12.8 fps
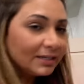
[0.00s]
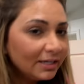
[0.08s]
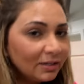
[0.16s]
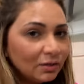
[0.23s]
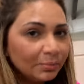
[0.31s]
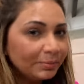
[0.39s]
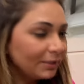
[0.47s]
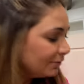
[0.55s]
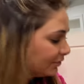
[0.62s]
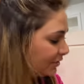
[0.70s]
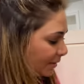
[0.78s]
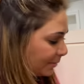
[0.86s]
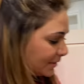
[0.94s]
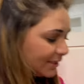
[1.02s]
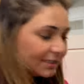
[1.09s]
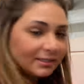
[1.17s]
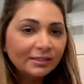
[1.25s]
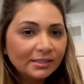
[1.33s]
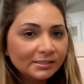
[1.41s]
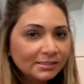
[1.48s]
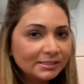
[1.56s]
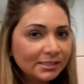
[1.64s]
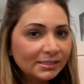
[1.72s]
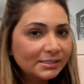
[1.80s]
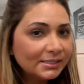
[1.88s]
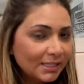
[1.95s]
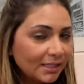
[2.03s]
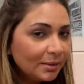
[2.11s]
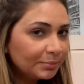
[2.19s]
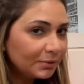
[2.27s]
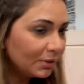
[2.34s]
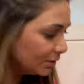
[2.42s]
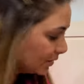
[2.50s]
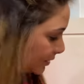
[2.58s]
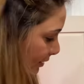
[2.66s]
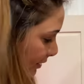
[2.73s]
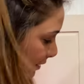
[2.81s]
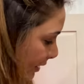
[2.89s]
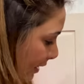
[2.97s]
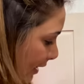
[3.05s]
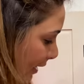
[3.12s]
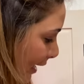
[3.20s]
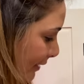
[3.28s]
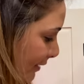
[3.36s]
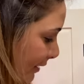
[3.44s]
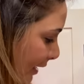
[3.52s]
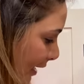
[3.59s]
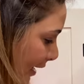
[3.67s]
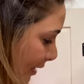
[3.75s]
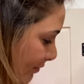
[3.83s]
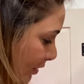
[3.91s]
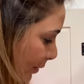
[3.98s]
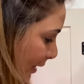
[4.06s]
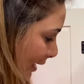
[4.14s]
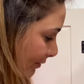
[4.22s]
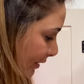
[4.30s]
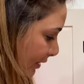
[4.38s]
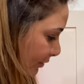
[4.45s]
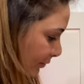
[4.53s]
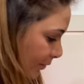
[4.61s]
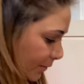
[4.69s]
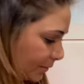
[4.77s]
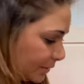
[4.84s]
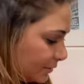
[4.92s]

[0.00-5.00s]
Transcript: help. Every time I take it, I, I stay up longer. And then I have, oh, I have like throat